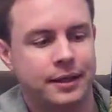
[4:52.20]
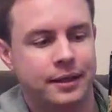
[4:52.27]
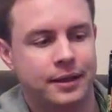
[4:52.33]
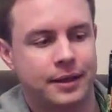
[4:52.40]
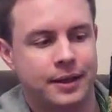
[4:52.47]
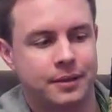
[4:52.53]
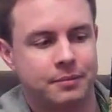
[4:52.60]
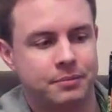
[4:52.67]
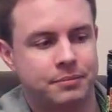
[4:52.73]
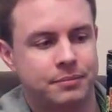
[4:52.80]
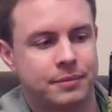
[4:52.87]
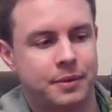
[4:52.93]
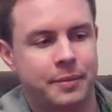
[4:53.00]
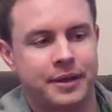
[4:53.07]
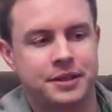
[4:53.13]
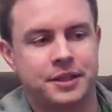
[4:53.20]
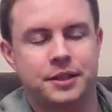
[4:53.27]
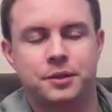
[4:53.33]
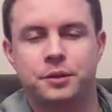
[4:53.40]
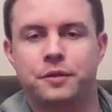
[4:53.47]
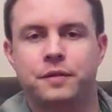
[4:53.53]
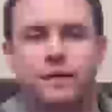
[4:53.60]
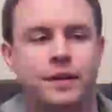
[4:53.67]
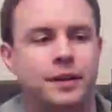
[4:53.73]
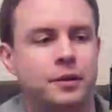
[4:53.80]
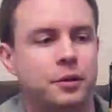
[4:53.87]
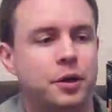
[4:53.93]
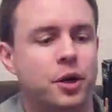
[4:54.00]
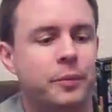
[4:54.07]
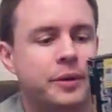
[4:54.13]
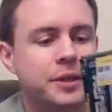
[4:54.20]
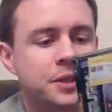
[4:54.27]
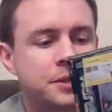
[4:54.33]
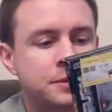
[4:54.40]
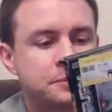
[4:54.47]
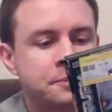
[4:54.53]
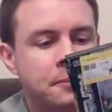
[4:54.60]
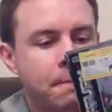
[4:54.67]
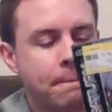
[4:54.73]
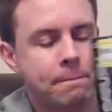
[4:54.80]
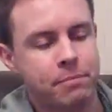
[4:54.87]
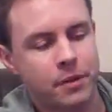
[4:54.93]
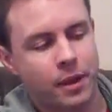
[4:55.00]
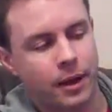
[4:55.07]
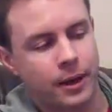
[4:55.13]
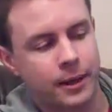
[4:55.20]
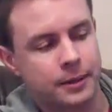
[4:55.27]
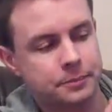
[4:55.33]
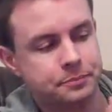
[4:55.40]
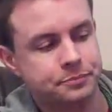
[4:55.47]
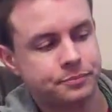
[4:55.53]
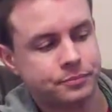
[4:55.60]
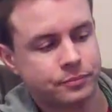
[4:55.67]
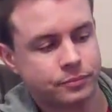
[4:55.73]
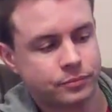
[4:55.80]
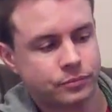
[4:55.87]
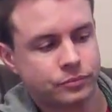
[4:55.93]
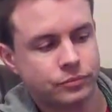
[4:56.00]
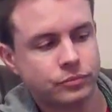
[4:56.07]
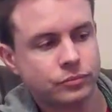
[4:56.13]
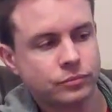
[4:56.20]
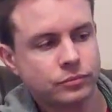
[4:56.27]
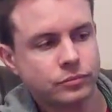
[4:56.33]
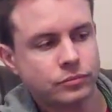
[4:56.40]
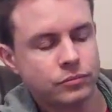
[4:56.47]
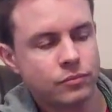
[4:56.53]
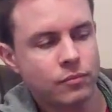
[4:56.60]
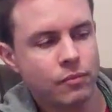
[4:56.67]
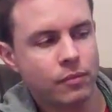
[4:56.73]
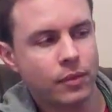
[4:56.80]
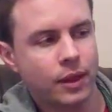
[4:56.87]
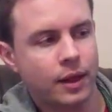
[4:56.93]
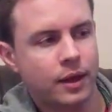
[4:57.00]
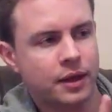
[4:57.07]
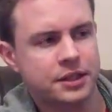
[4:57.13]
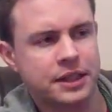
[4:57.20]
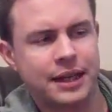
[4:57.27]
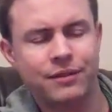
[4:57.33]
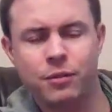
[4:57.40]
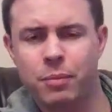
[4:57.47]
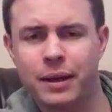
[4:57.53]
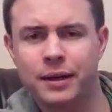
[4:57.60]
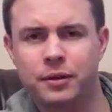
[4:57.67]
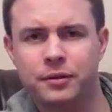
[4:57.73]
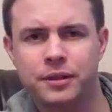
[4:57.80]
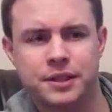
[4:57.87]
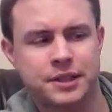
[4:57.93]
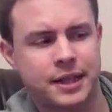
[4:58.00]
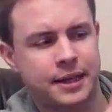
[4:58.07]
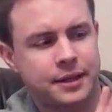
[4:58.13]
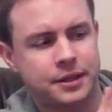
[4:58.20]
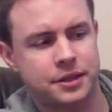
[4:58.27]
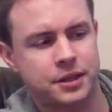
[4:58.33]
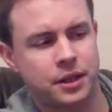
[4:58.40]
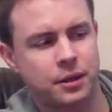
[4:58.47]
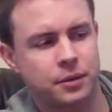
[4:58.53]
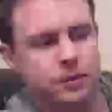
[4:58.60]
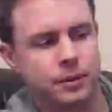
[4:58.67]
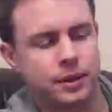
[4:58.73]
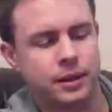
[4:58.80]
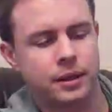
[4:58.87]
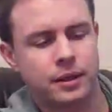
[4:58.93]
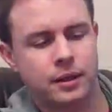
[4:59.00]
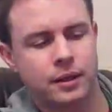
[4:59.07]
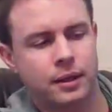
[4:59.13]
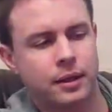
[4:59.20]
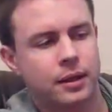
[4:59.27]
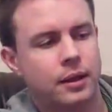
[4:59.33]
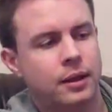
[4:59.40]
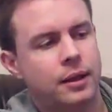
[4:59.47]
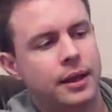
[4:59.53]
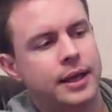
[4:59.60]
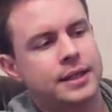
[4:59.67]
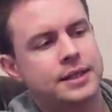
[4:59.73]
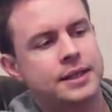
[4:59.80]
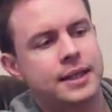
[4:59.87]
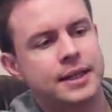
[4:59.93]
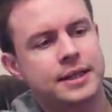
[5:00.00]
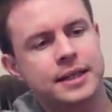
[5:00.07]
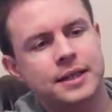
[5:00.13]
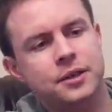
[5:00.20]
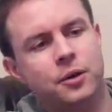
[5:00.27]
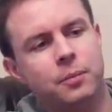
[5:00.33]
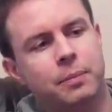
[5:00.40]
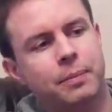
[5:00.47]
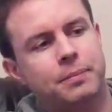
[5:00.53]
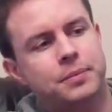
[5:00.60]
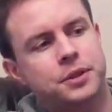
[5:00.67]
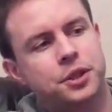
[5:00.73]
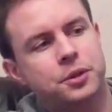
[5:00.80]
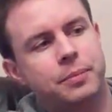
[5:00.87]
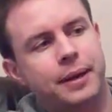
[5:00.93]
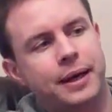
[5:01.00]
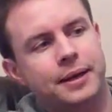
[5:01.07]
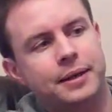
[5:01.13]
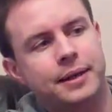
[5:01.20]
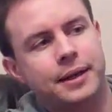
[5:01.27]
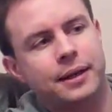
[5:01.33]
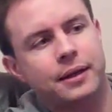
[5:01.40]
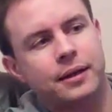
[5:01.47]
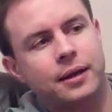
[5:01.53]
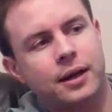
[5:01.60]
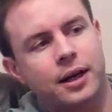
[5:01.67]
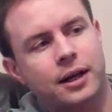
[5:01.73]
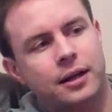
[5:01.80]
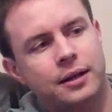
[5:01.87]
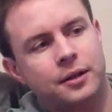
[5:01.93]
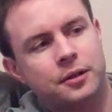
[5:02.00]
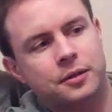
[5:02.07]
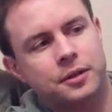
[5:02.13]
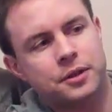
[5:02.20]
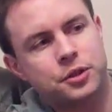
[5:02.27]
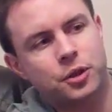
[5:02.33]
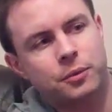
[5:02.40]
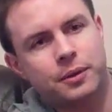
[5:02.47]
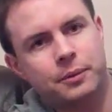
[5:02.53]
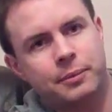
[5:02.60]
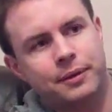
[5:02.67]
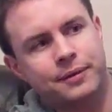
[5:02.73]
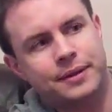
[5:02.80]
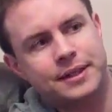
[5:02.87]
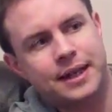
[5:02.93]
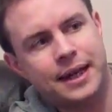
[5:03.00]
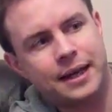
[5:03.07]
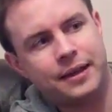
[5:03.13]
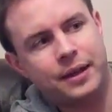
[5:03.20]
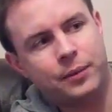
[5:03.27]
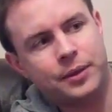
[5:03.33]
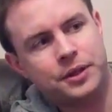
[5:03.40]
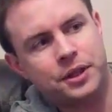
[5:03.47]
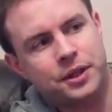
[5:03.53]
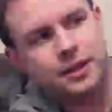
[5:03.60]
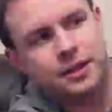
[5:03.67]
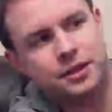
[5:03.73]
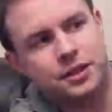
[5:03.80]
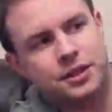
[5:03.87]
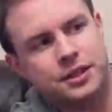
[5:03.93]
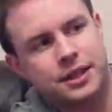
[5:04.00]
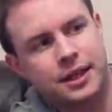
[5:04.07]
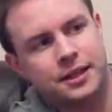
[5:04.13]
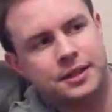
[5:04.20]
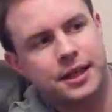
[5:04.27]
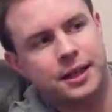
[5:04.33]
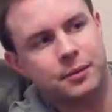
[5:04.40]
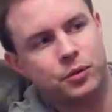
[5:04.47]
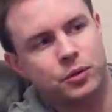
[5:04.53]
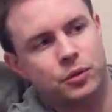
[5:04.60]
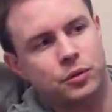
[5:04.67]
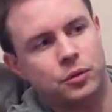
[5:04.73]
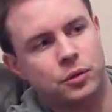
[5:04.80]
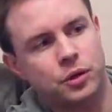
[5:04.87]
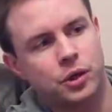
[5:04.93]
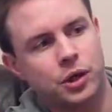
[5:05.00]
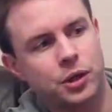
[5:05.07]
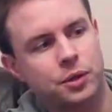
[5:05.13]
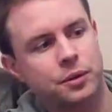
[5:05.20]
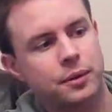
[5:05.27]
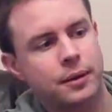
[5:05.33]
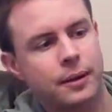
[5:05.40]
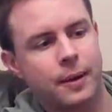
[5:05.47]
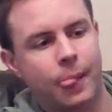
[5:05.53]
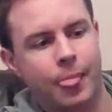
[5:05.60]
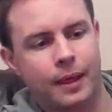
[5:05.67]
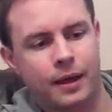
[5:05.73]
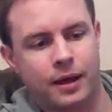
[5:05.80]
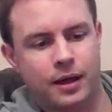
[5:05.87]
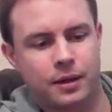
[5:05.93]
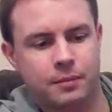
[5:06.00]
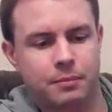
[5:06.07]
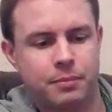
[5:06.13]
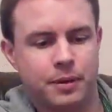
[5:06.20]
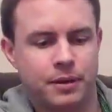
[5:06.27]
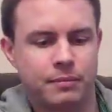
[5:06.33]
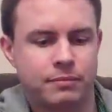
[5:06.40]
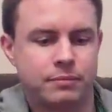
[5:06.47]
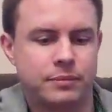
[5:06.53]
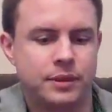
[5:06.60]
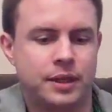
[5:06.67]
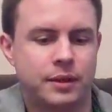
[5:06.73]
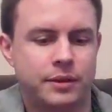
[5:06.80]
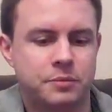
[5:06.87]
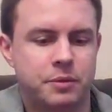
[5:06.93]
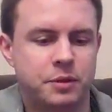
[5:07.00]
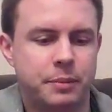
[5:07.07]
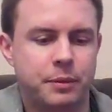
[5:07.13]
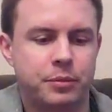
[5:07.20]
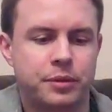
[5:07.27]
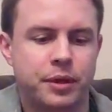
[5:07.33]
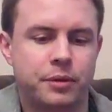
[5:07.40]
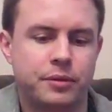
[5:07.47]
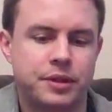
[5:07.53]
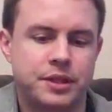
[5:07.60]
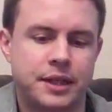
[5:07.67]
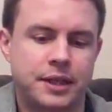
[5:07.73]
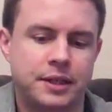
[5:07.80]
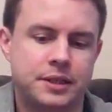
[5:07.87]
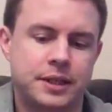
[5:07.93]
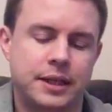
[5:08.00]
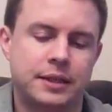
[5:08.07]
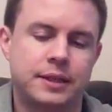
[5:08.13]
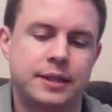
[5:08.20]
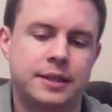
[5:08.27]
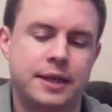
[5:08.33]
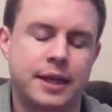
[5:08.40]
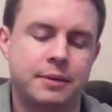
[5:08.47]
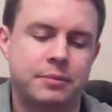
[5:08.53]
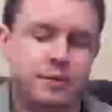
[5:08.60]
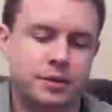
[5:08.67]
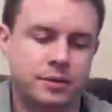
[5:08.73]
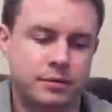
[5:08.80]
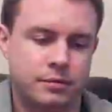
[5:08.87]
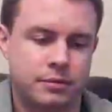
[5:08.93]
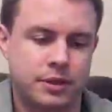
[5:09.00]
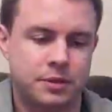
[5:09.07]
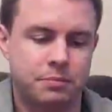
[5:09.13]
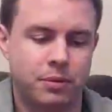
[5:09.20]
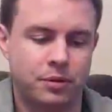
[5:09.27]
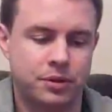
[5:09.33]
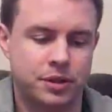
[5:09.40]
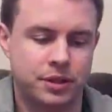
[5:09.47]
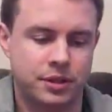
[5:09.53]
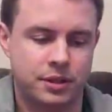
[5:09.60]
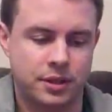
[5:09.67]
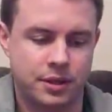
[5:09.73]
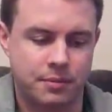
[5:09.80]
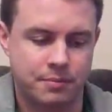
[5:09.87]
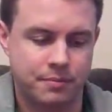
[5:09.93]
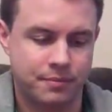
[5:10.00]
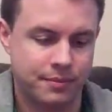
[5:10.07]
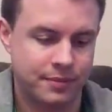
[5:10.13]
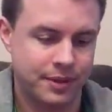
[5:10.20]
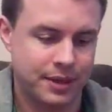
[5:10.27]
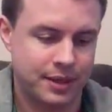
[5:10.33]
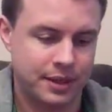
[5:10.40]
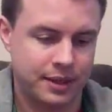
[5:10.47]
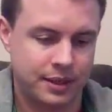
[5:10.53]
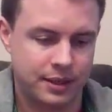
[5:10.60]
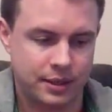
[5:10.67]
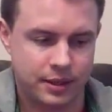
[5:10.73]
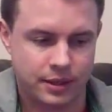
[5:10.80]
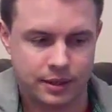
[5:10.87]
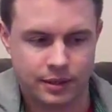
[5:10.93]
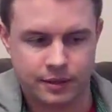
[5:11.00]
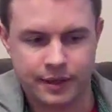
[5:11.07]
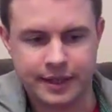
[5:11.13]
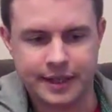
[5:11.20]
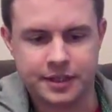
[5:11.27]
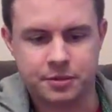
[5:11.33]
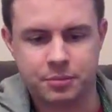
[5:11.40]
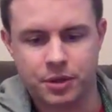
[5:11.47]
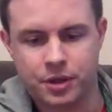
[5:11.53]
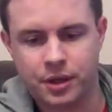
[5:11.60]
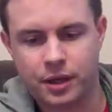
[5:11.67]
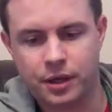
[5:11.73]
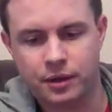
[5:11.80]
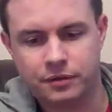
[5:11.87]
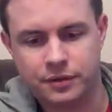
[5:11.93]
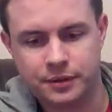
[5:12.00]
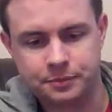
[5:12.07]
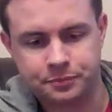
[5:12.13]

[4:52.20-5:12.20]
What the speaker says: and he makes these sort of funny little comments. Like I said, never played it on the Saturn, so It's in not too bad nick. The top little bit of a tear there, which I just sellotape or glue. But you know, as most people know, with the Sega Saturn, these games, these boxes, they need some looking after.